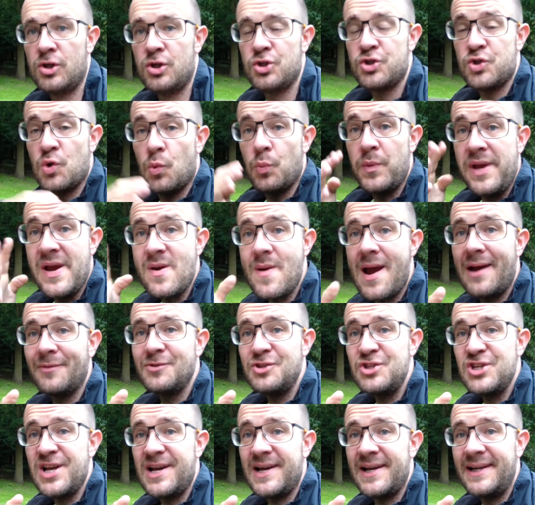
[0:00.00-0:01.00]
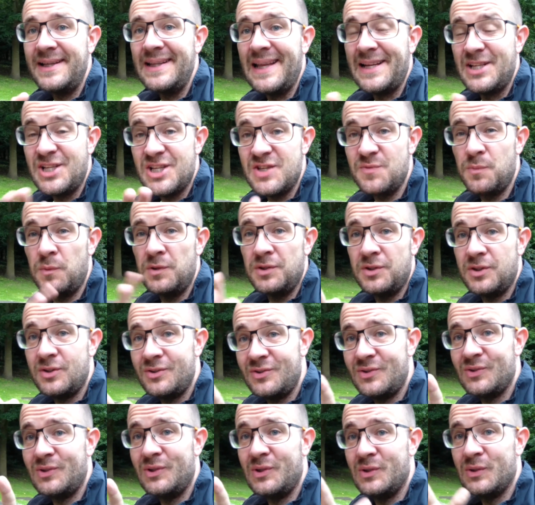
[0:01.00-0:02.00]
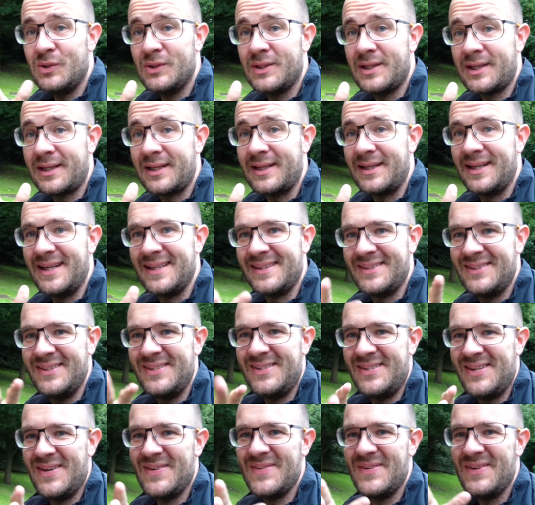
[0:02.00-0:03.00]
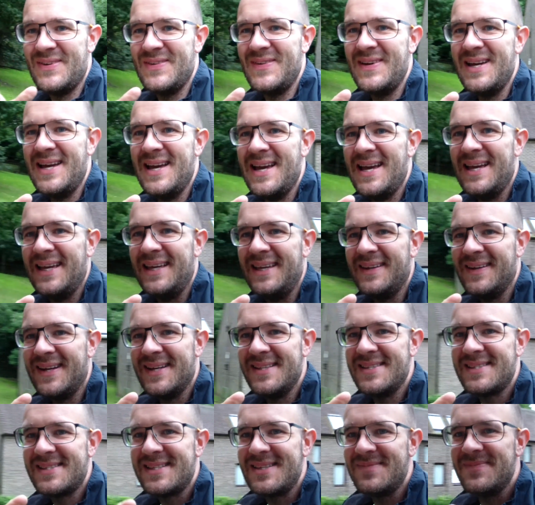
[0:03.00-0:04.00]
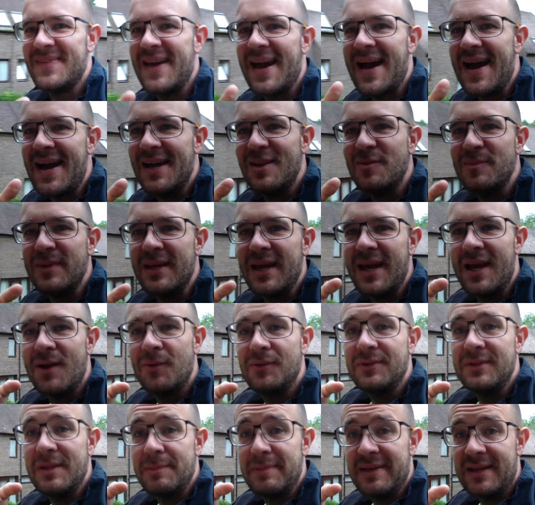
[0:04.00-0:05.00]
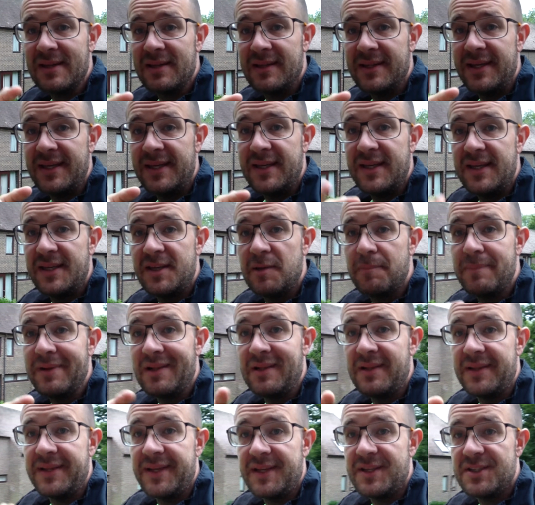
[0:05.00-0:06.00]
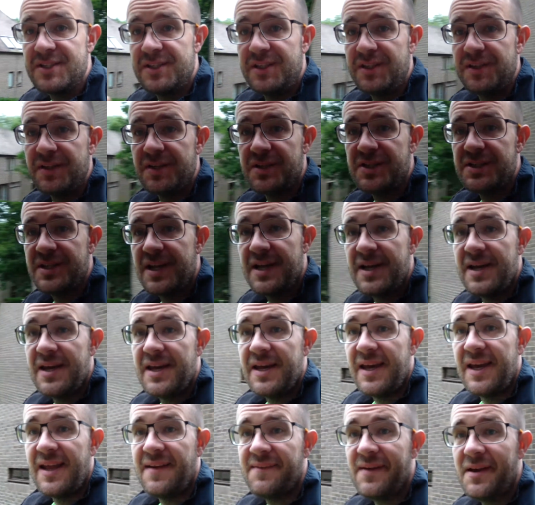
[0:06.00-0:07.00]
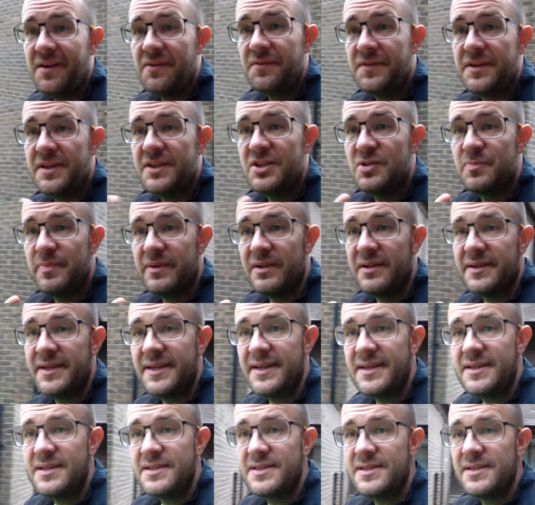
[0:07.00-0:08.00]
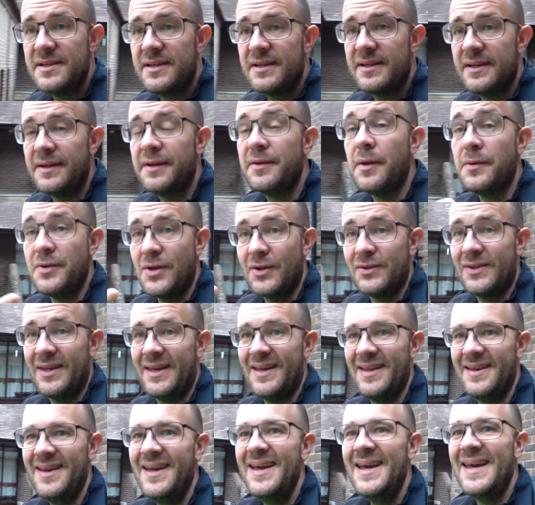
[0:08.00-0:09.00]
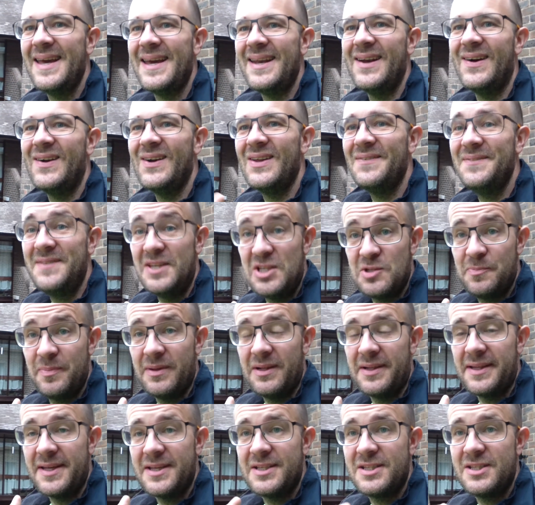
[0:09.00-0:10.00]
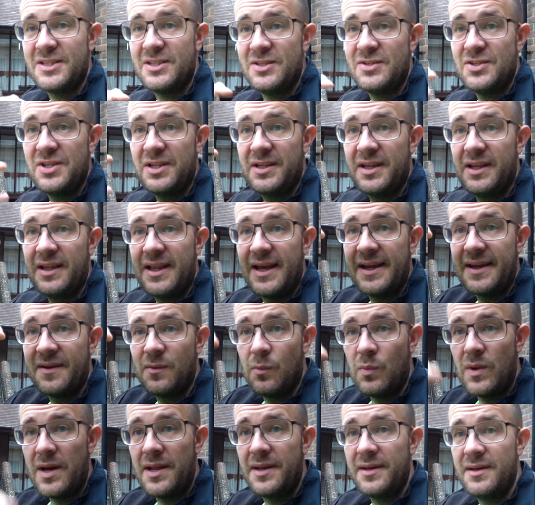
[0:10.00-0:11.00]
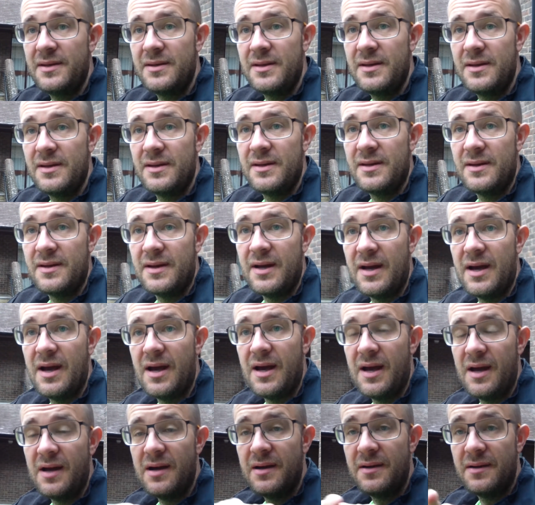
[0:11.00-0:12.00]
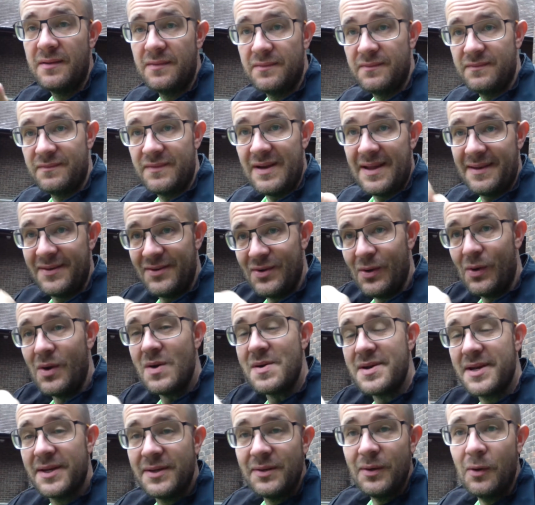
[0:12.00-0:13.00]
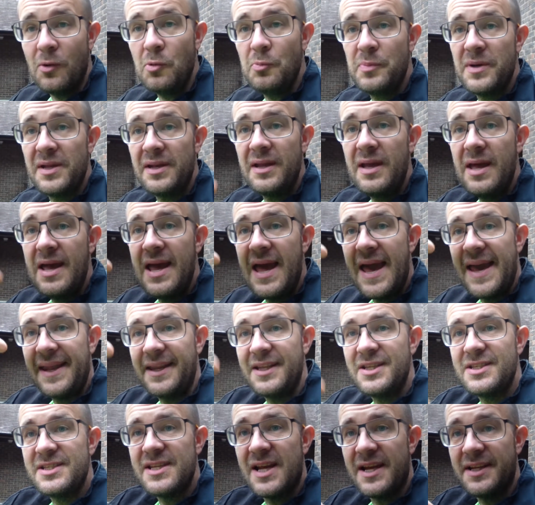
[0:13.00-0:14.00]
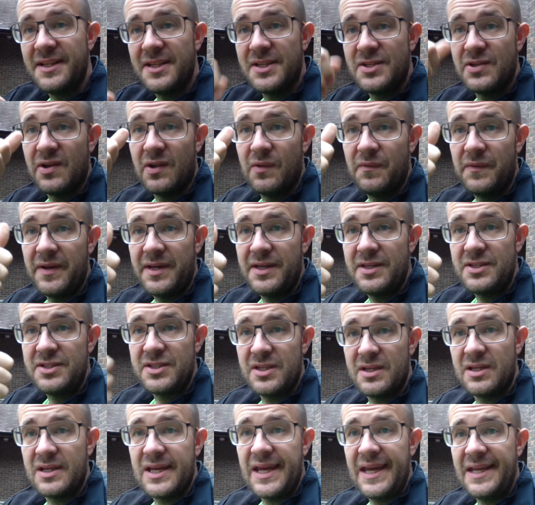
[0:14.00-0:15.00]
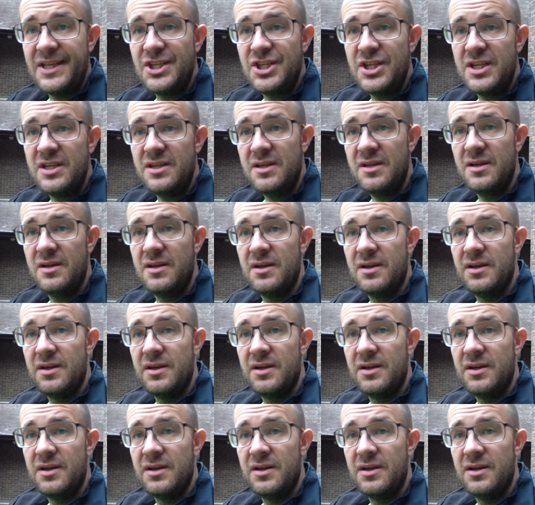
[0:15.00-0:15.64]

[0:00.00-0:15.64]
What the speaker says: So we are outside. I just wanted to show you. You can see behind me how typically the buildings looks. In one of these buildings, no, not in all of these buildings, it's usually like one door that you open, and inside it's always kitchen,